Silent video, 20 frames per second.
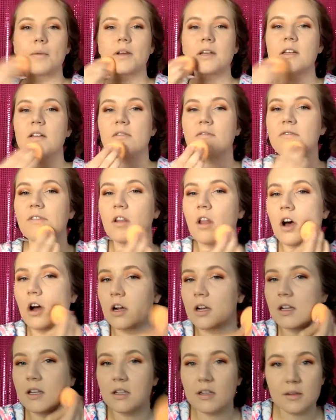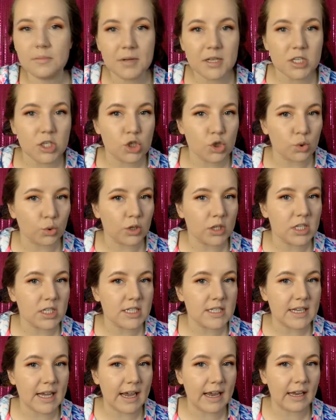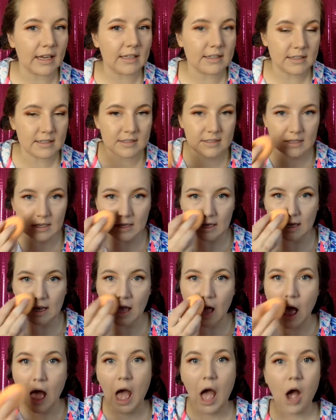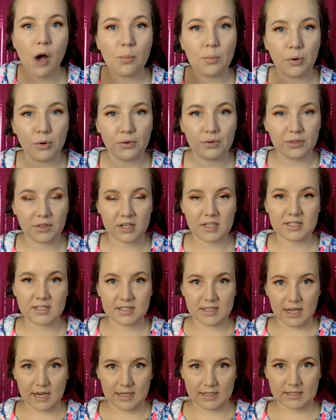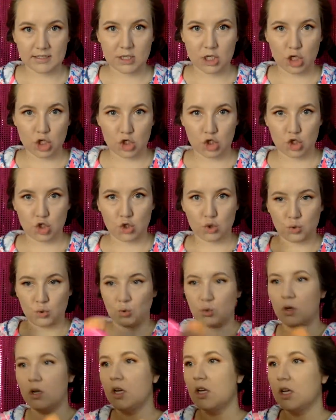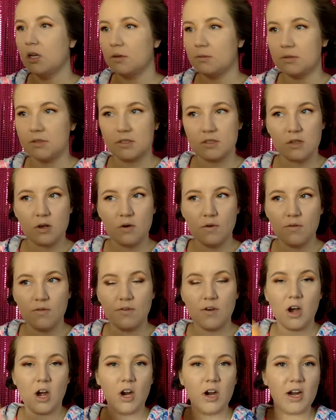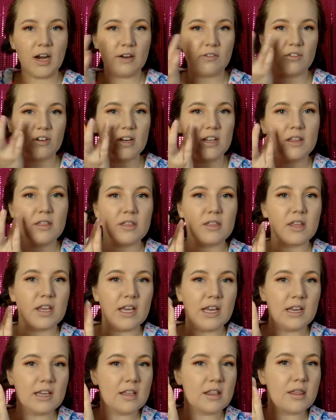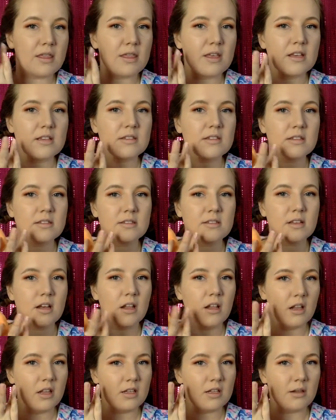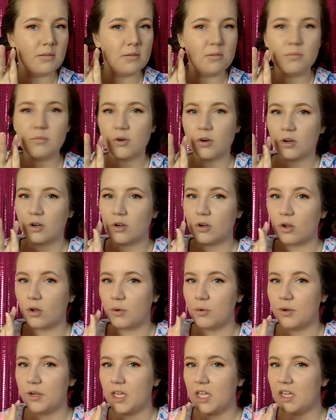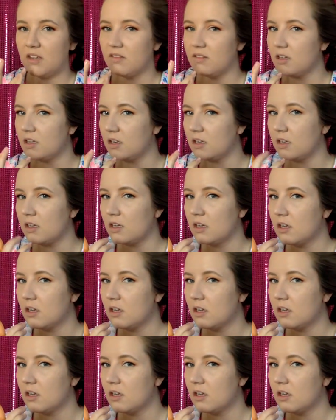gonna vlog a little bit during the day and see how both sides do. But so far, I really think this is a little bit more glowy even.